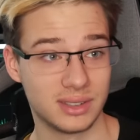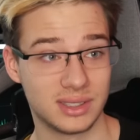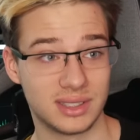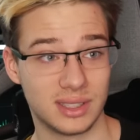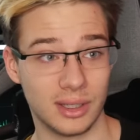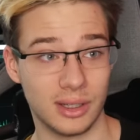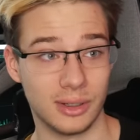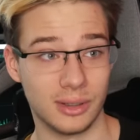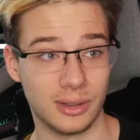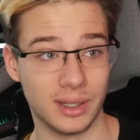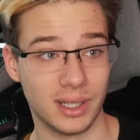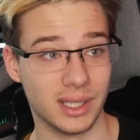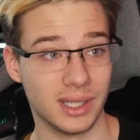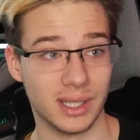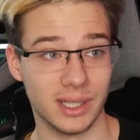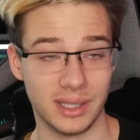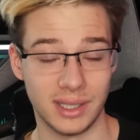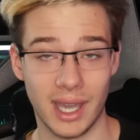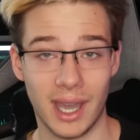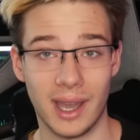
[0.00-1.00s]
So
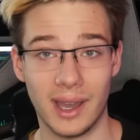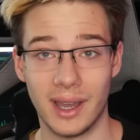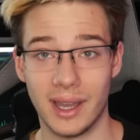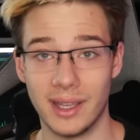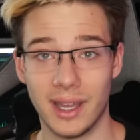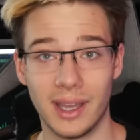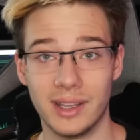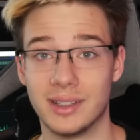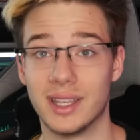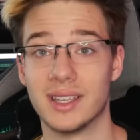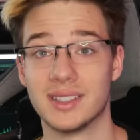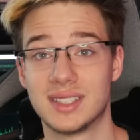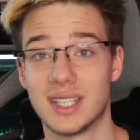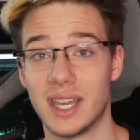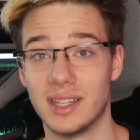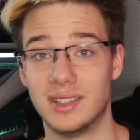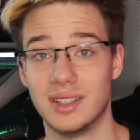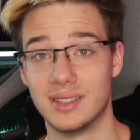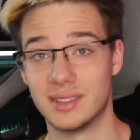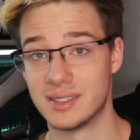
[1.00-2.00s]
uh, yeah, I, I guess
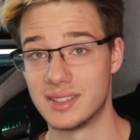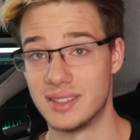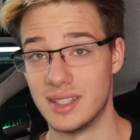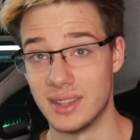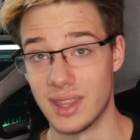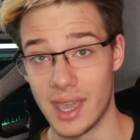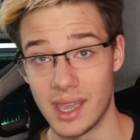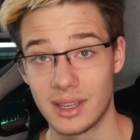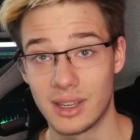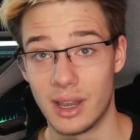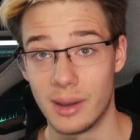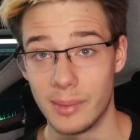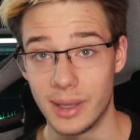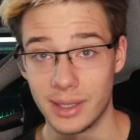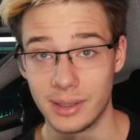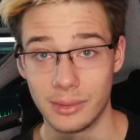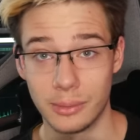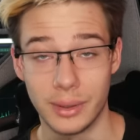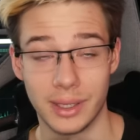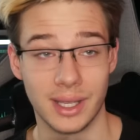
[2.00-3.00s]
I didn't see that
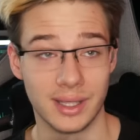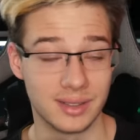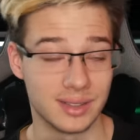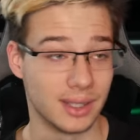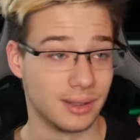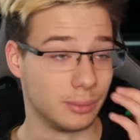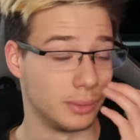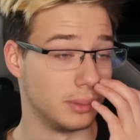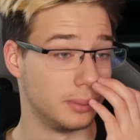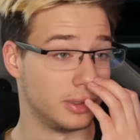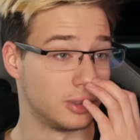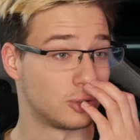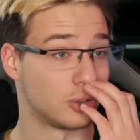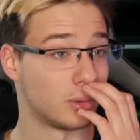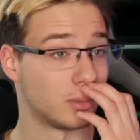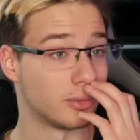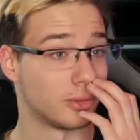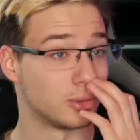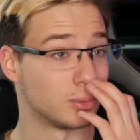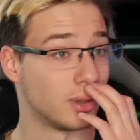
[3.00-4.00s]
coming when I said we'll be
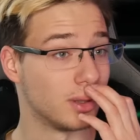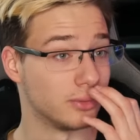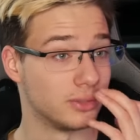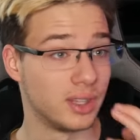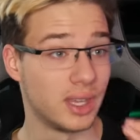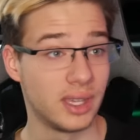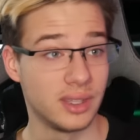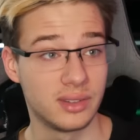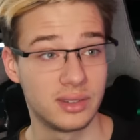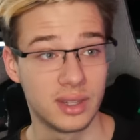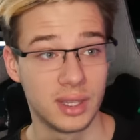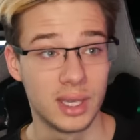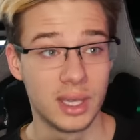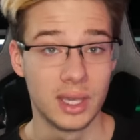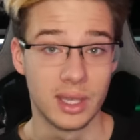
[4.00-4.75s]
streaming for 12 days.